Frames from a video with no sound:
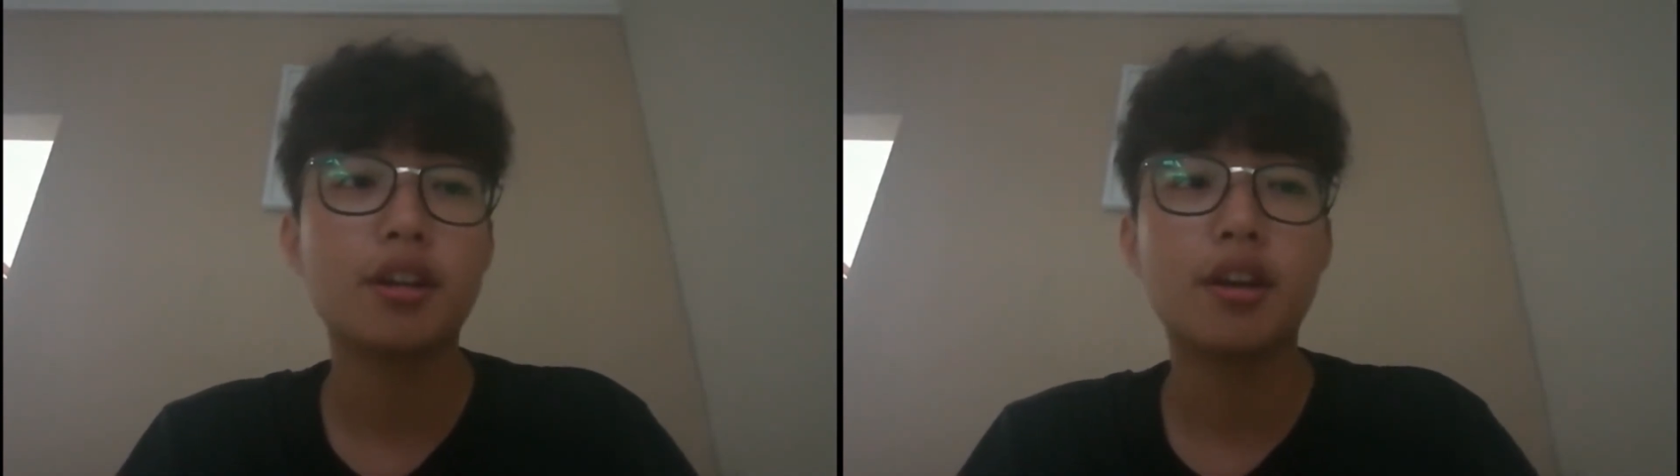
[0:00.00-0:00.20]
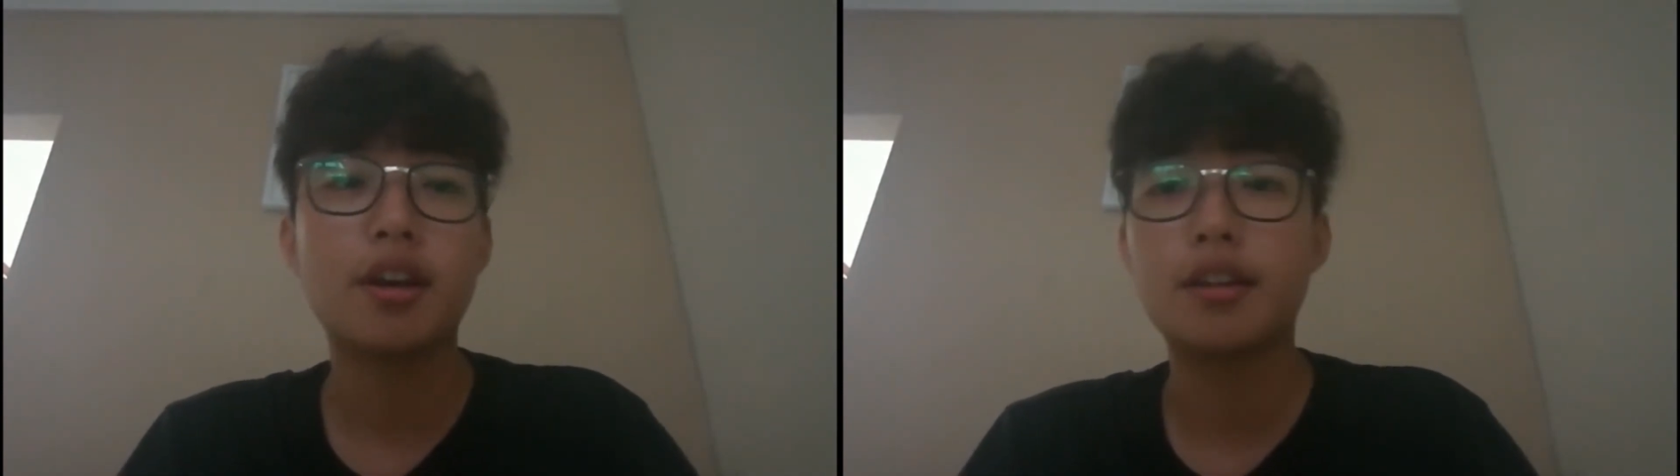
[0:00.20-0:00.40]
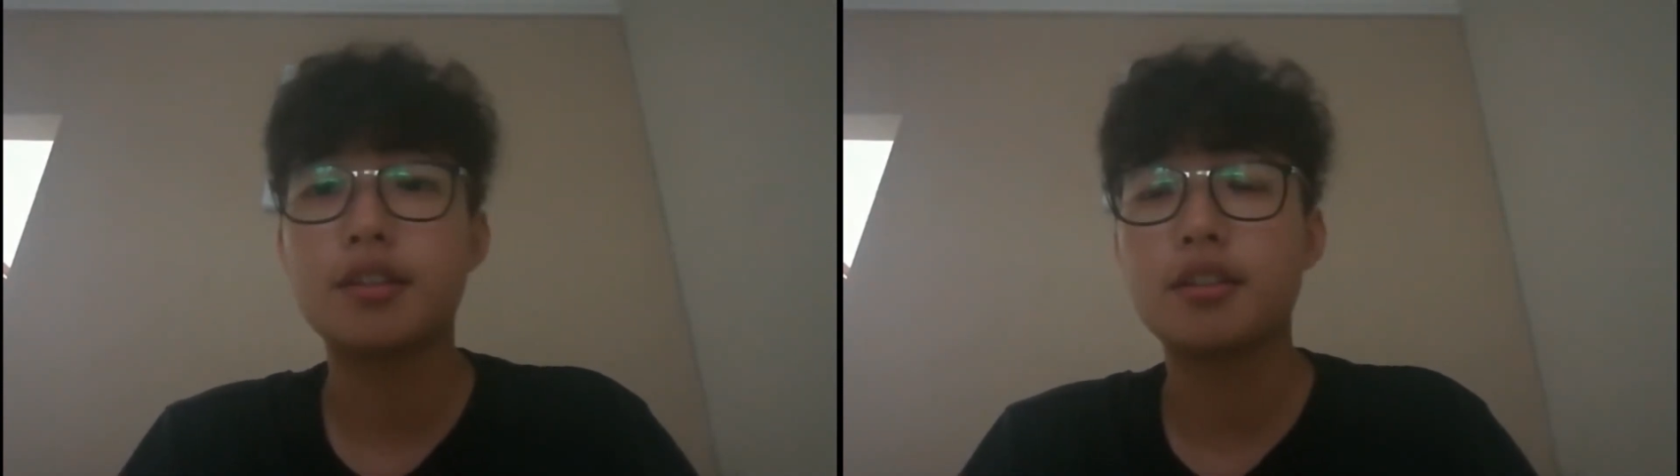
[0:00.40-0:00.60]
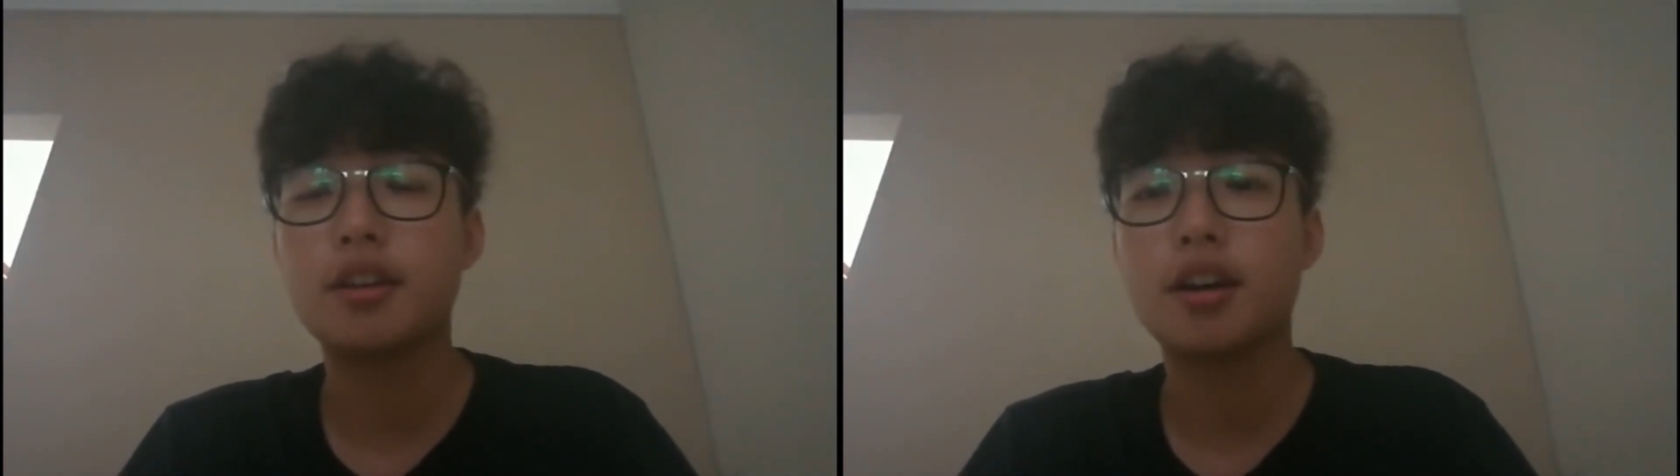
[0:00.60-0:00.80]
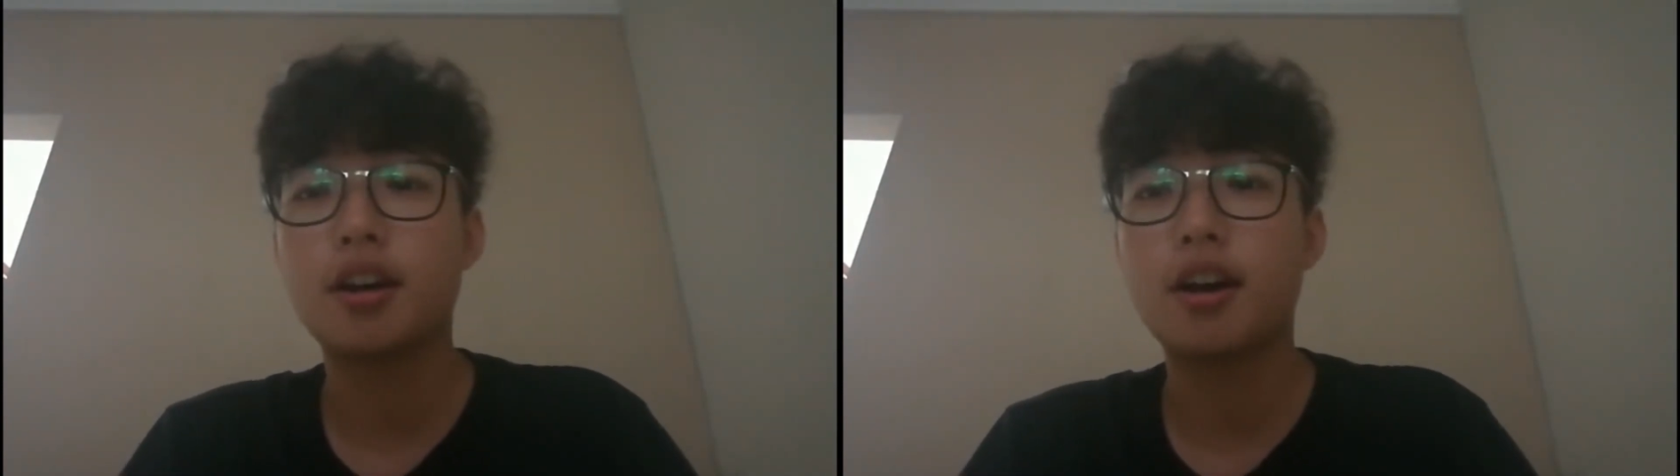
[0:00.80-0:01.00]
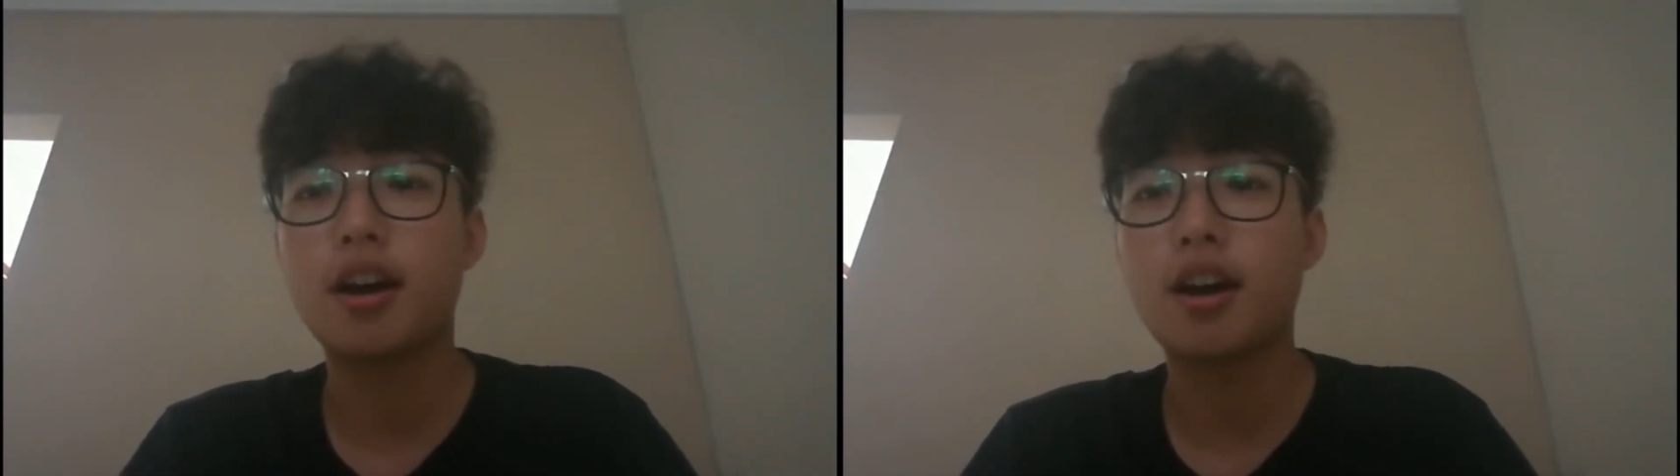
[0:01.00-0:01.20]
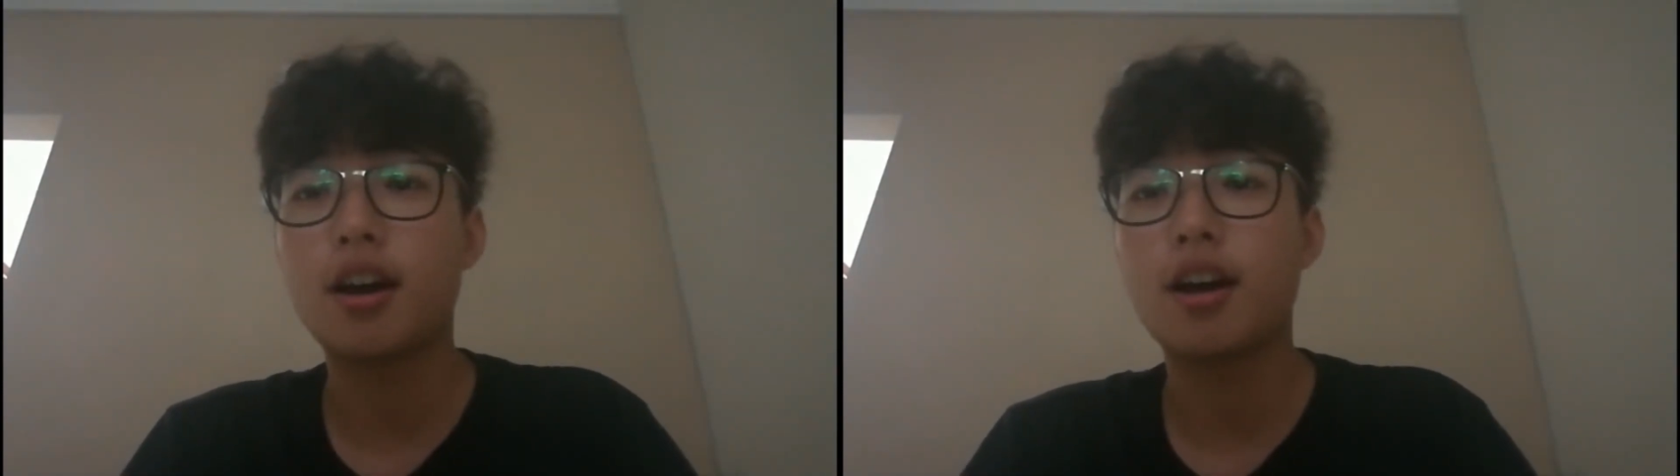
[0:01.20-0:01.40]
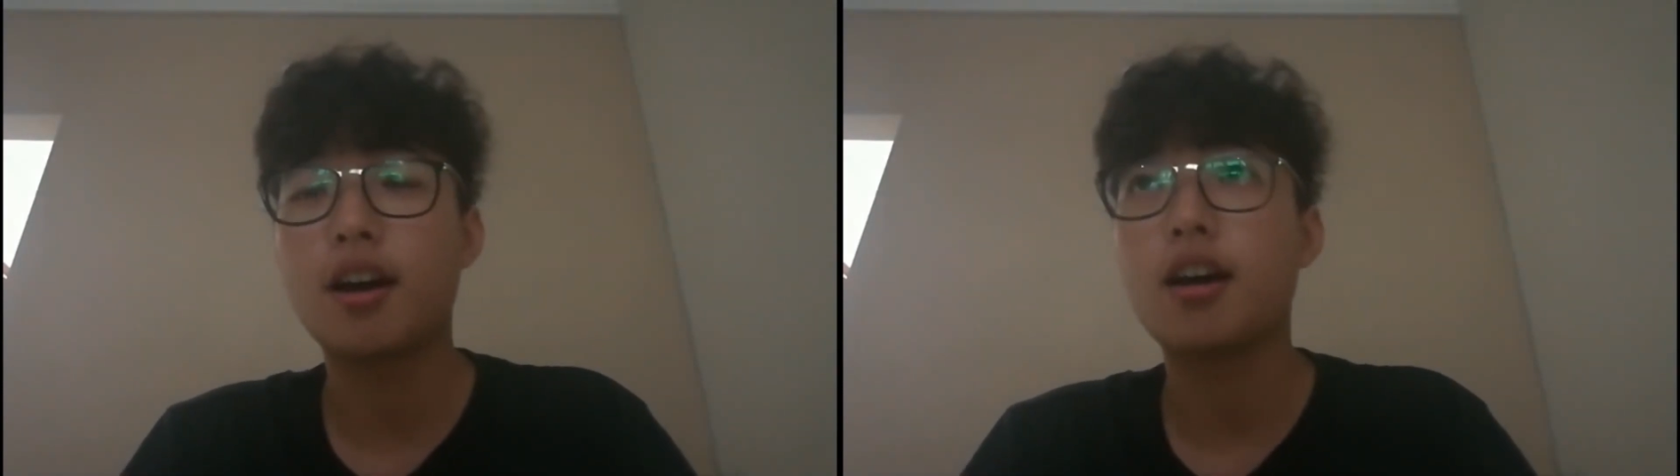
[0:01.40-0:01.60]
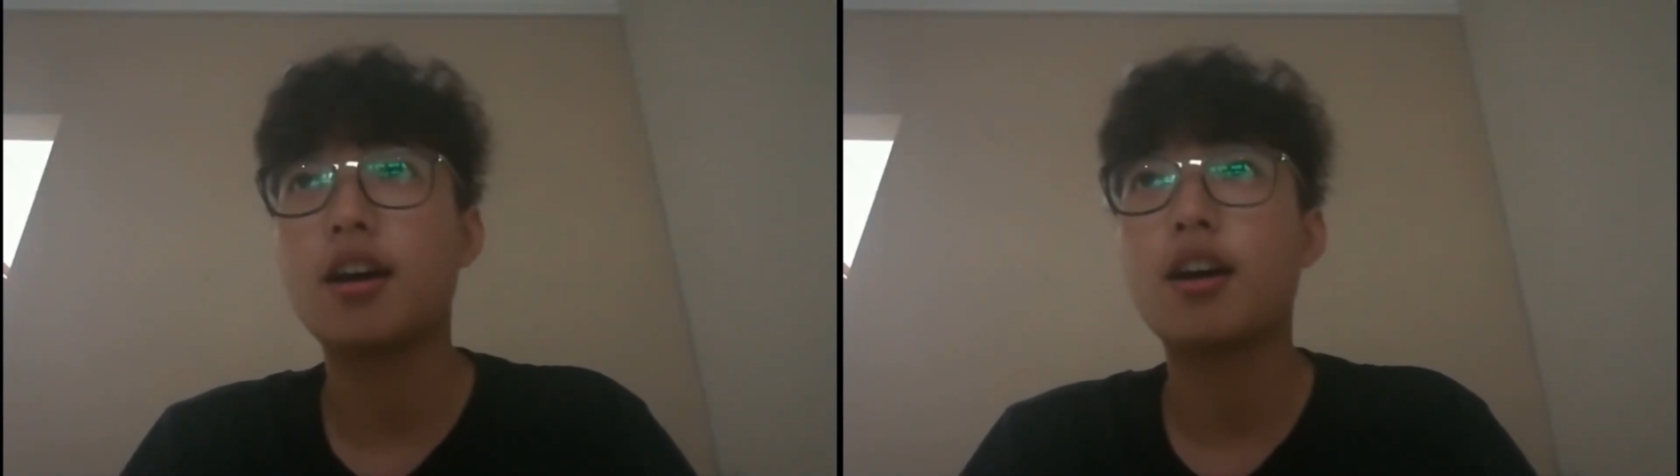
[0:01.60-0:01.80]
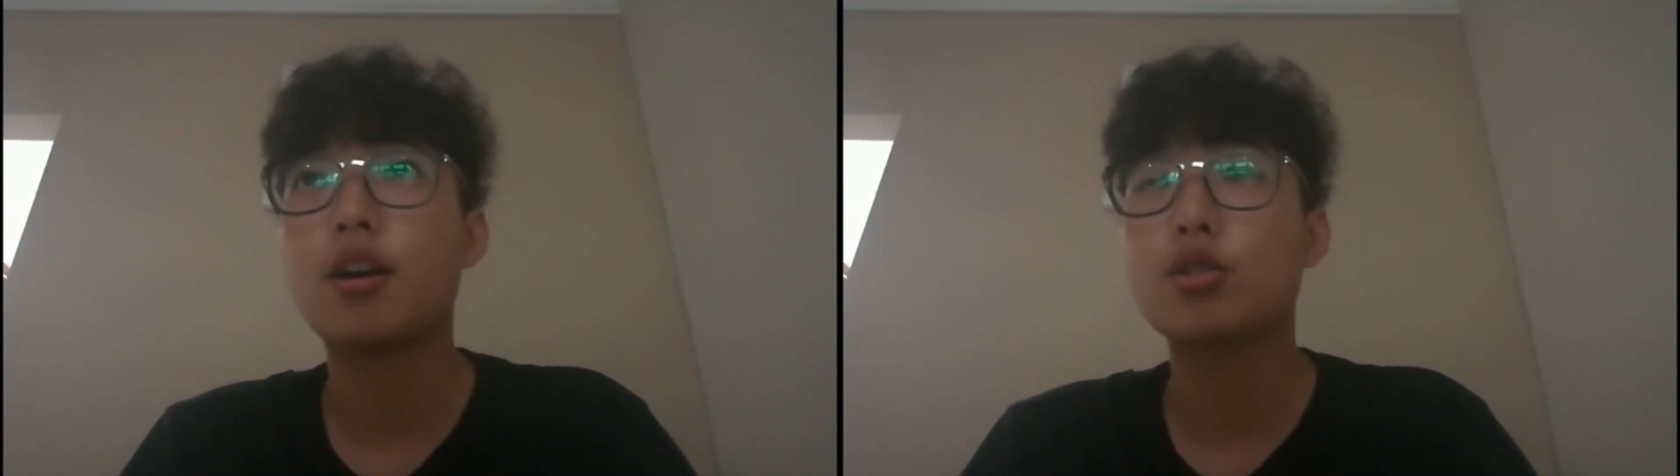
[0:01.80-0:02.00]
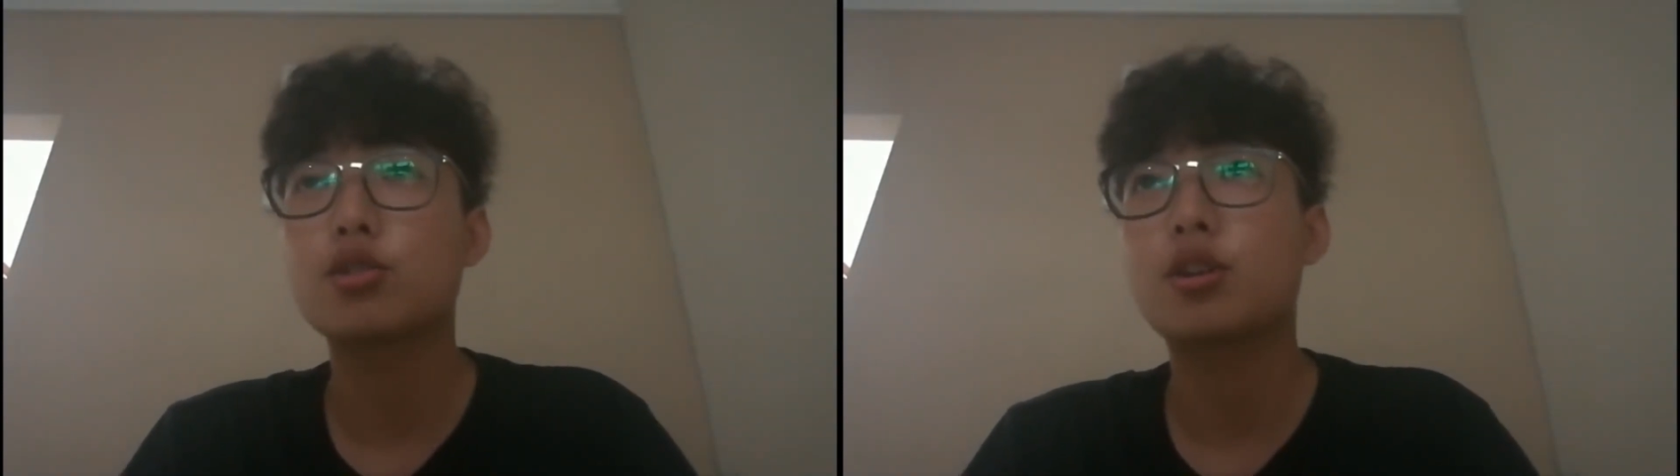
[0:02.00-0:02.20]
And also,